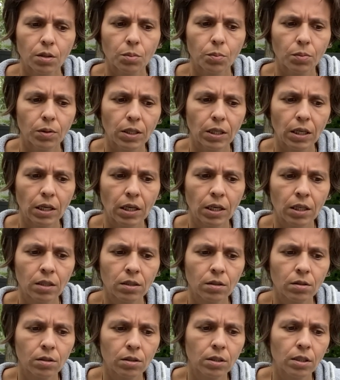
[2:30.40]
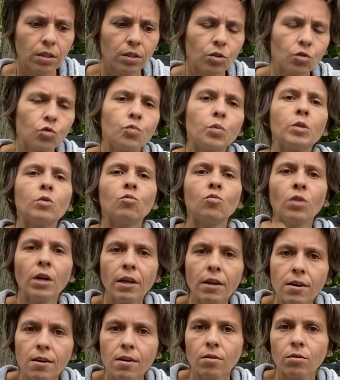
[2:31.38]
But it kind of looks like you've been
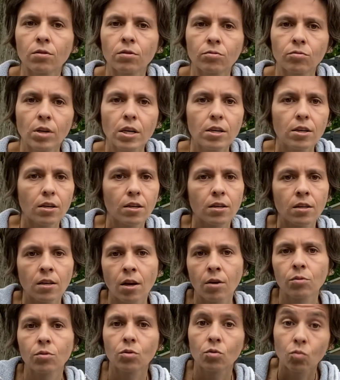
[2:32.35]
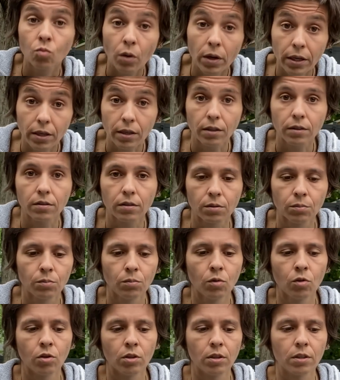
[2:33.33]
waiting already, and now you're waiting some
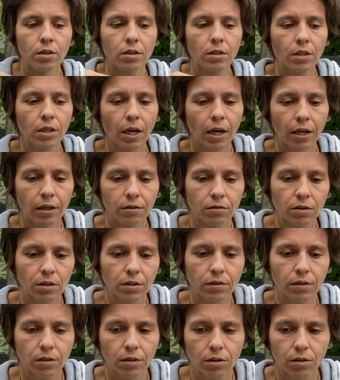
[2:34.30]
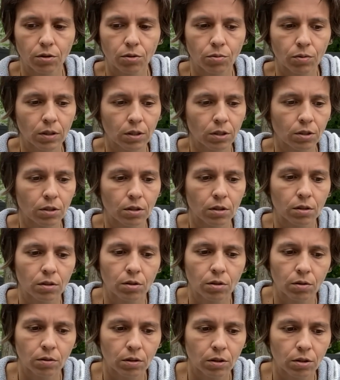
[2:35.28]
more, kind of a situation.
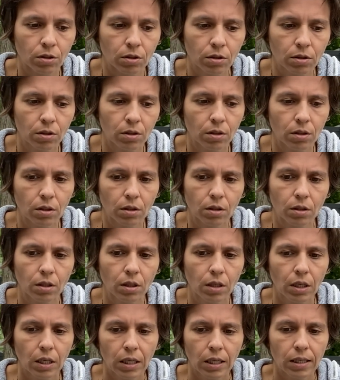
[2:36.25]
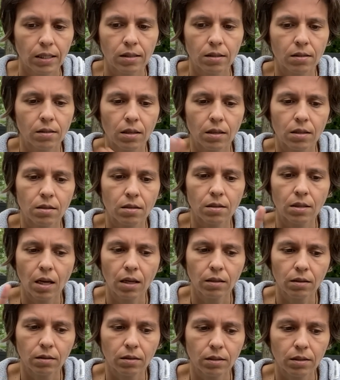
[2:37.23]
So it's just a, it's it's
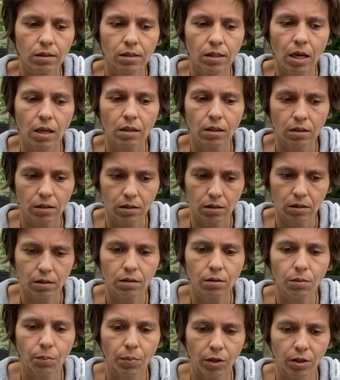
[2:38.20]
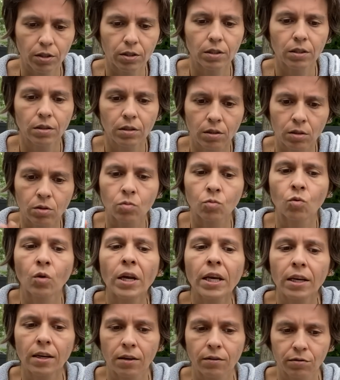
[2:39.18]
not the standing still part. This is
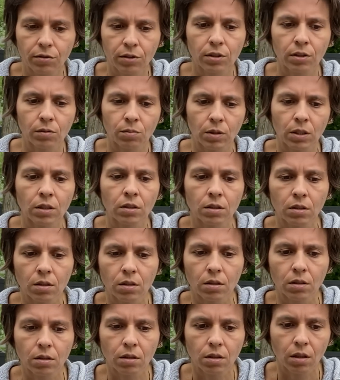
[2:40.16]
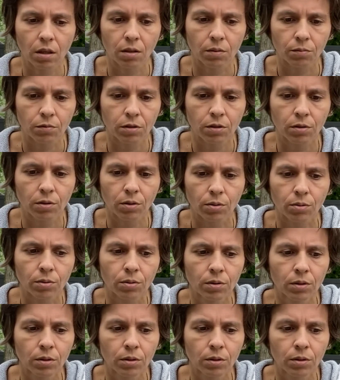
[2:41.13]
waiting for something to to come through.